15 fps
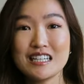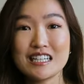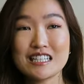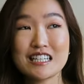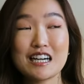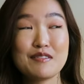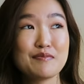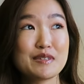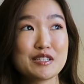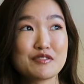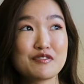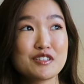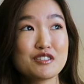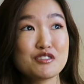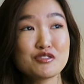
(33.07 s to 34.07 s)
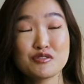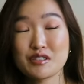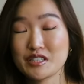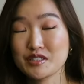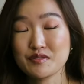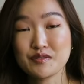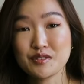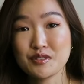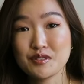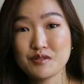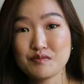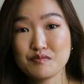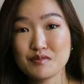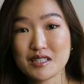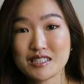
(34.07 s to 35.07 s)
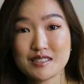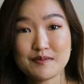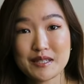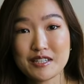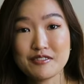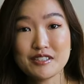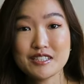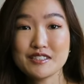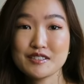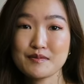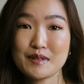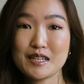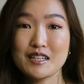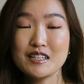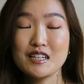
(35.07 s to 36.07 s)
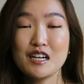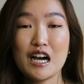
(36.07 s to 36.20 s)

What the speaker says: It can be a very stressful experience, but